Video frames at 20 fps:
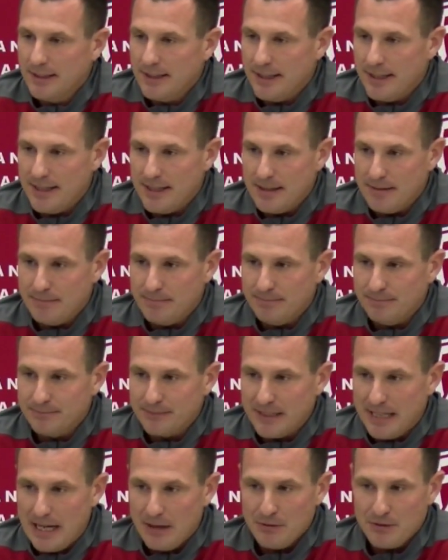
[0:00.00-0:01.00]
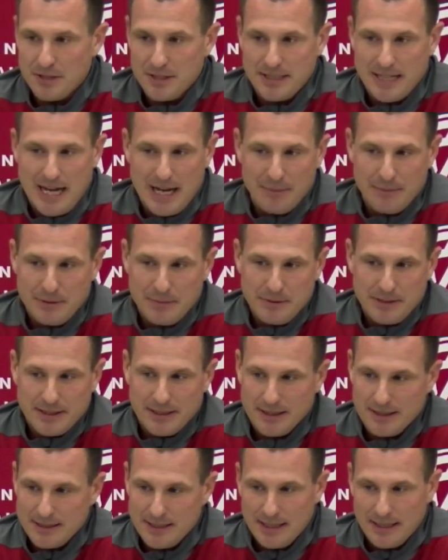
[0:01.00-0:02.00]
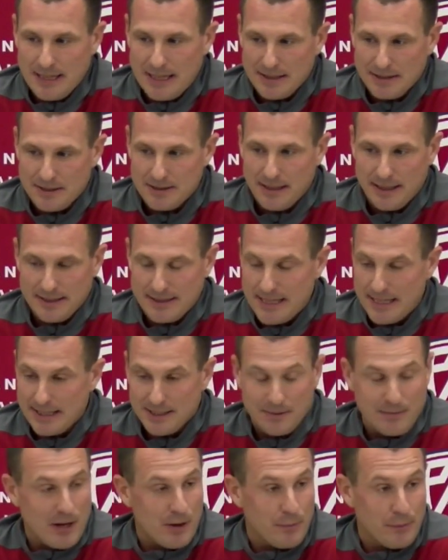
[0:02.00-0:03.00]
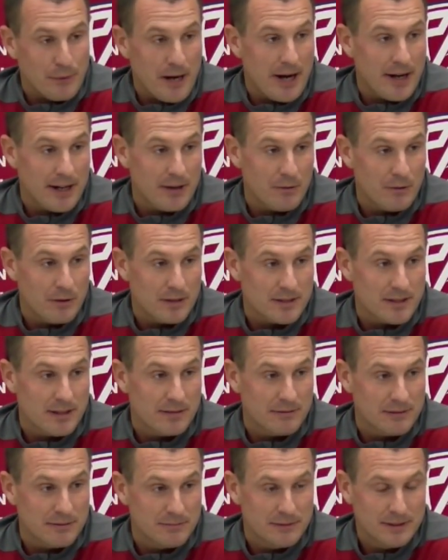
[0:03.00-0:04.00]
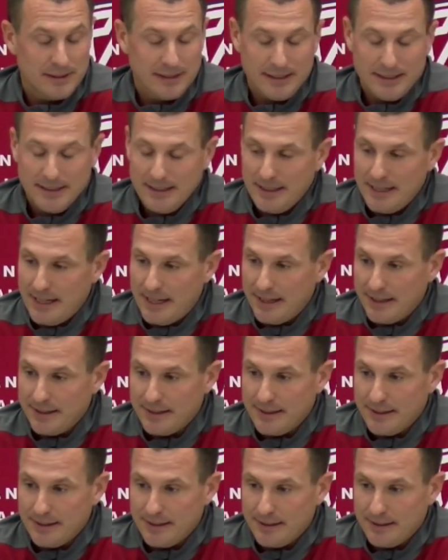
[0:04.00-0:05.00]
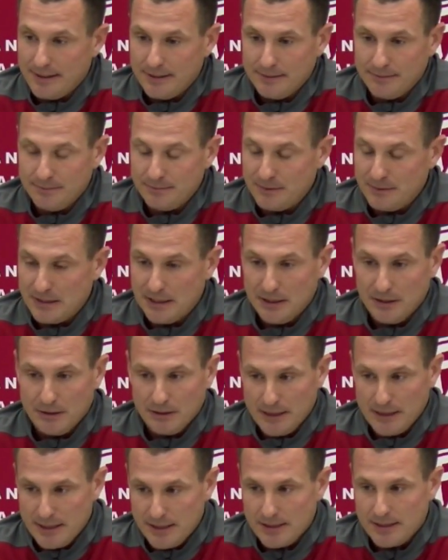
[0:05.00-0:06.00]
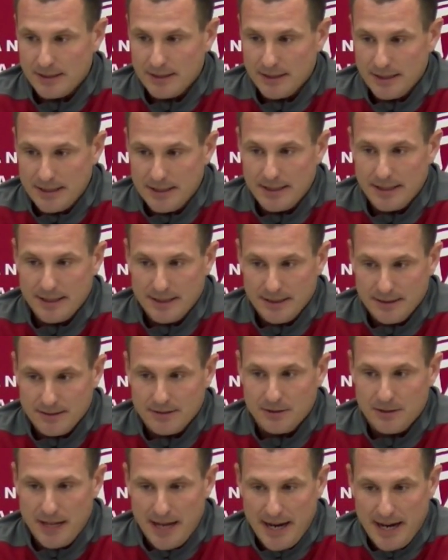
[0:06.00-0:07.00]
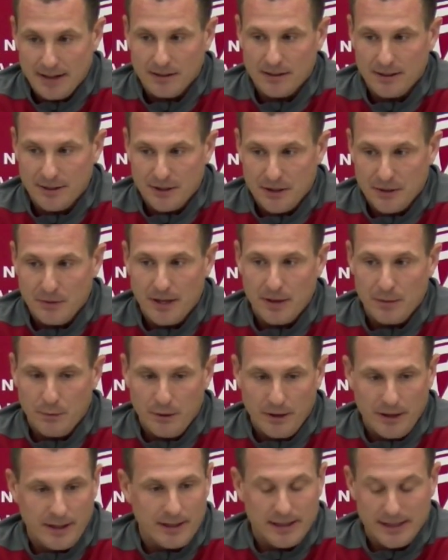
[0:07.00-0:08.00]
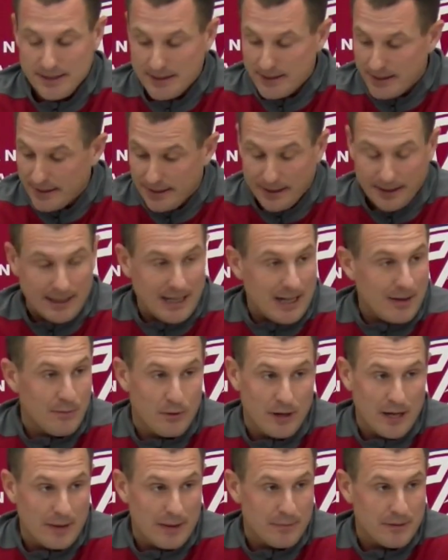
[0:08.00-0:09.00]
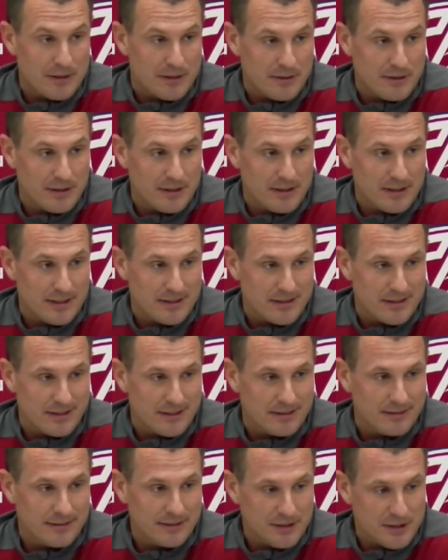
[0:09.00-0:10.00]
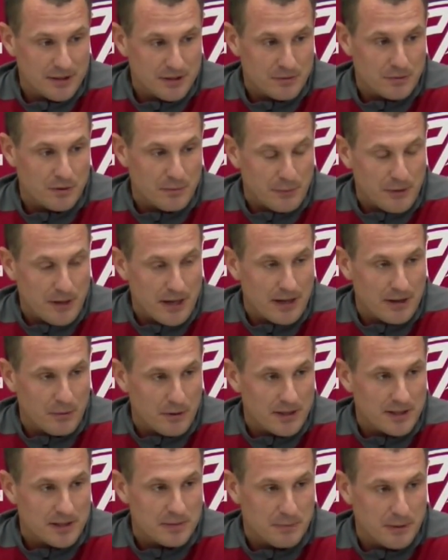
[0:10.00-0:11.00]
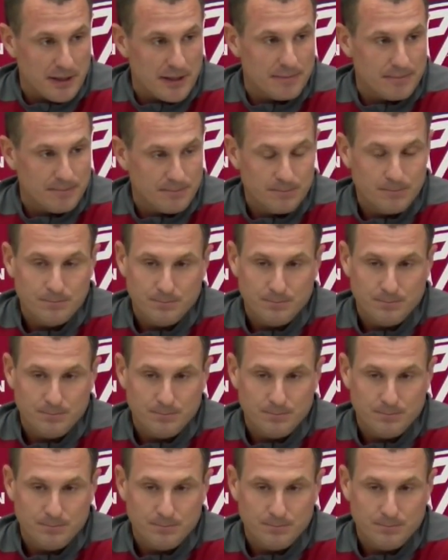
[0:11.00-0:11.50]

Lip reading: And I was just happy because I texted him how proud I was of him. And, you know, he's handling it the right way, and he's going to get a lot more opportunities, and just really proud of the way he's played.